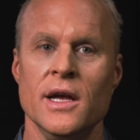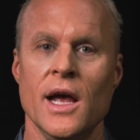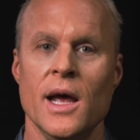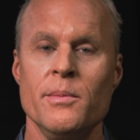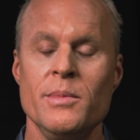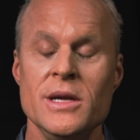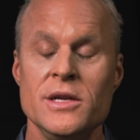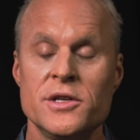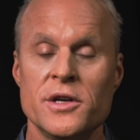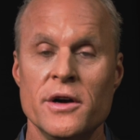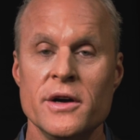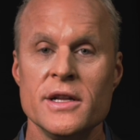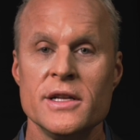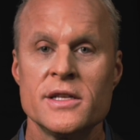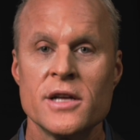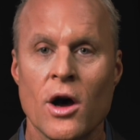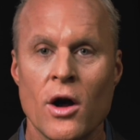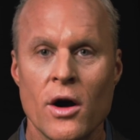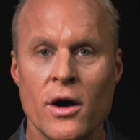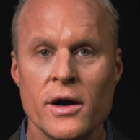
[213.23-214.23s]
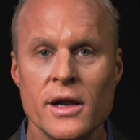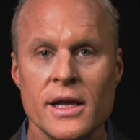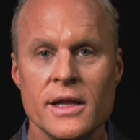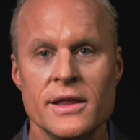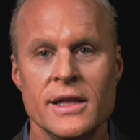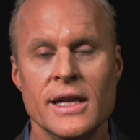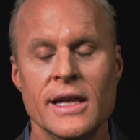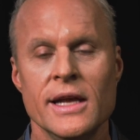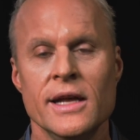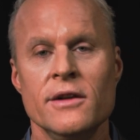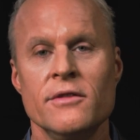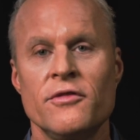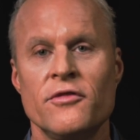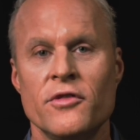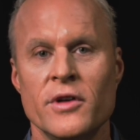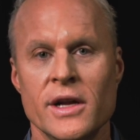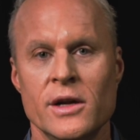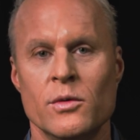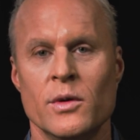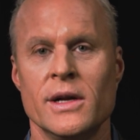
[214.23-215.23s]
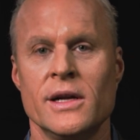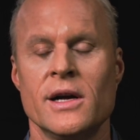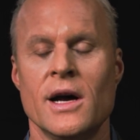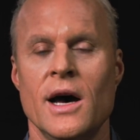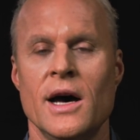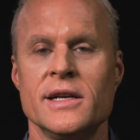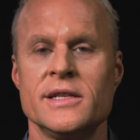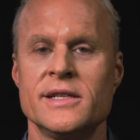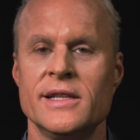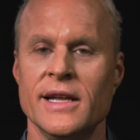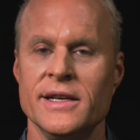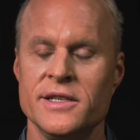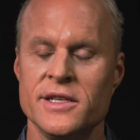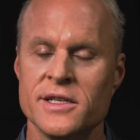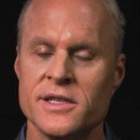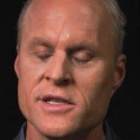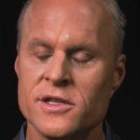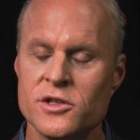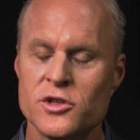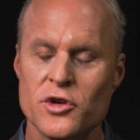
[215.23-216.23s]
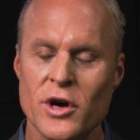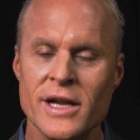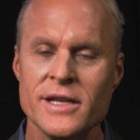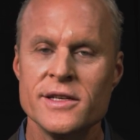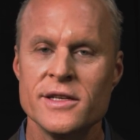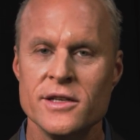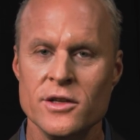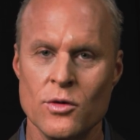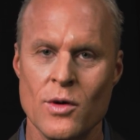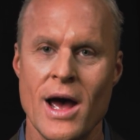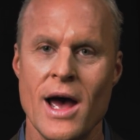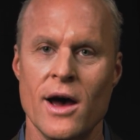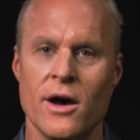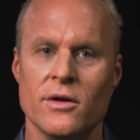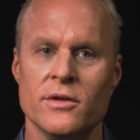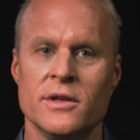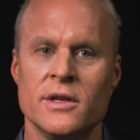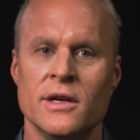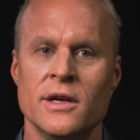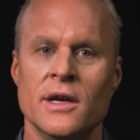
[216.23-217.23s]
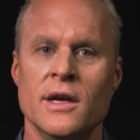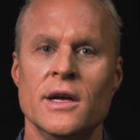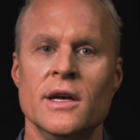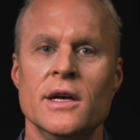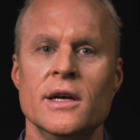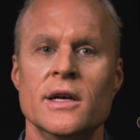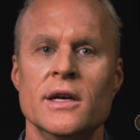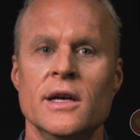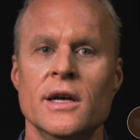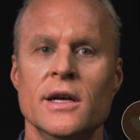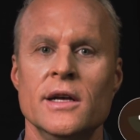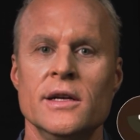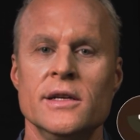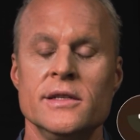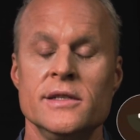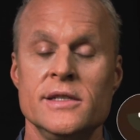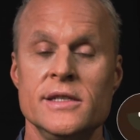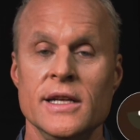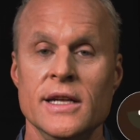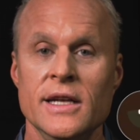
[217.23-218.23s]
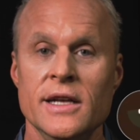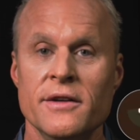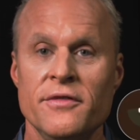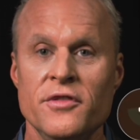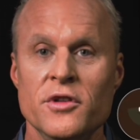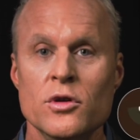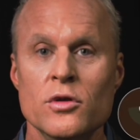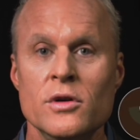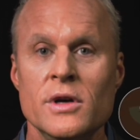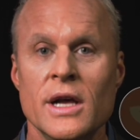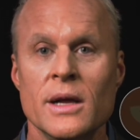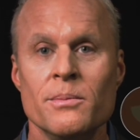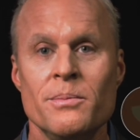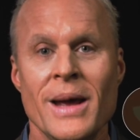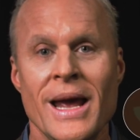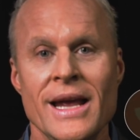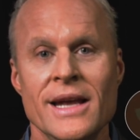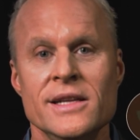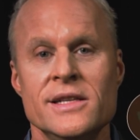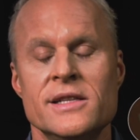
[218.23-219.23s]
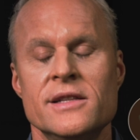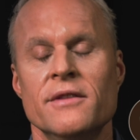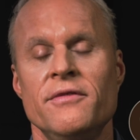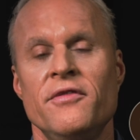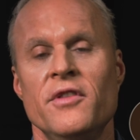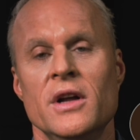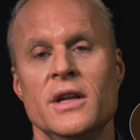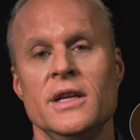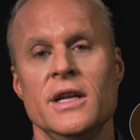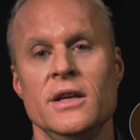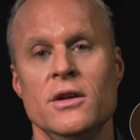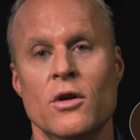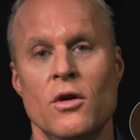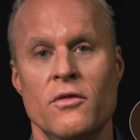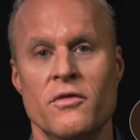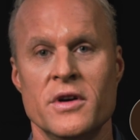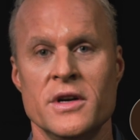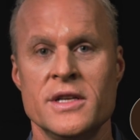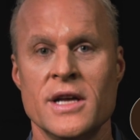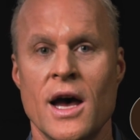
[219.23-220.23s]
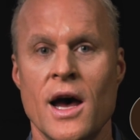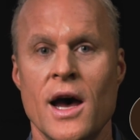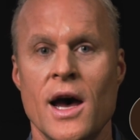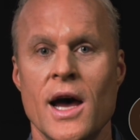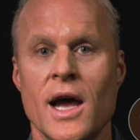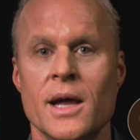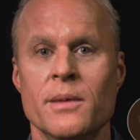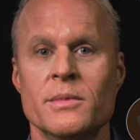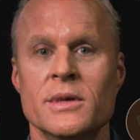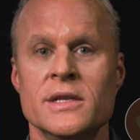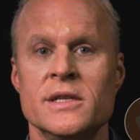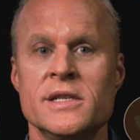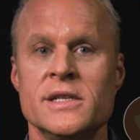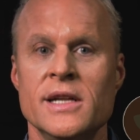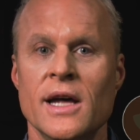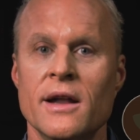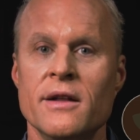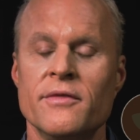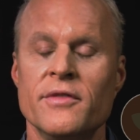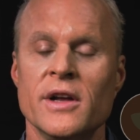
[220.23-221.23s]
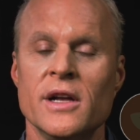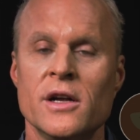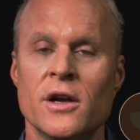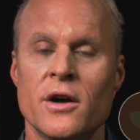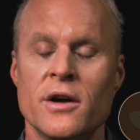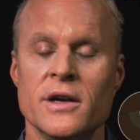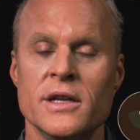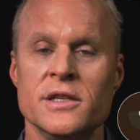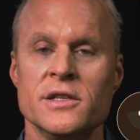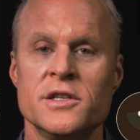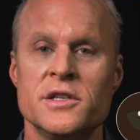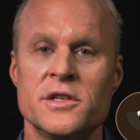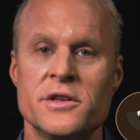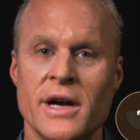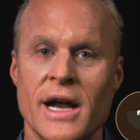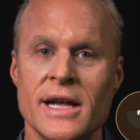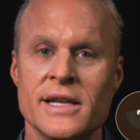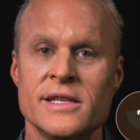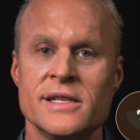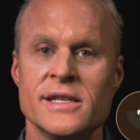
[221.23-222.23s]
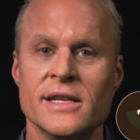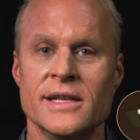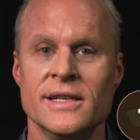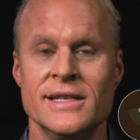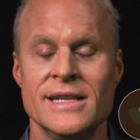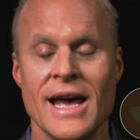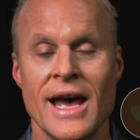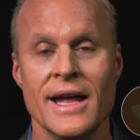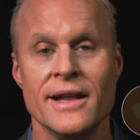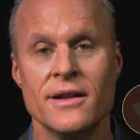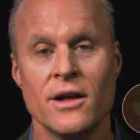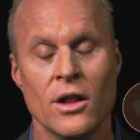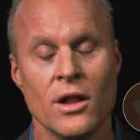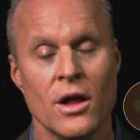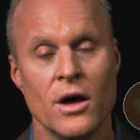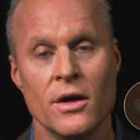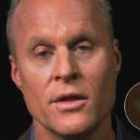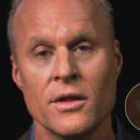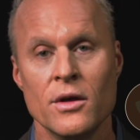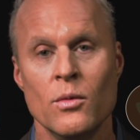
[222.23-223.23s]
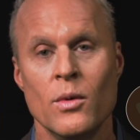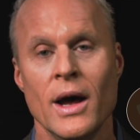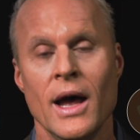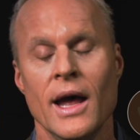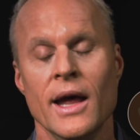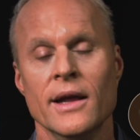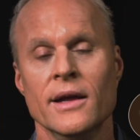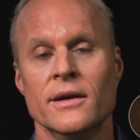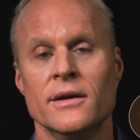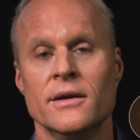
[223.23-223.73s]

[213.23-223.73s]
and be sure to target the infrequent costs that just stress you out. See if you can pace the funding over time instead of incurring stress and debt along the way.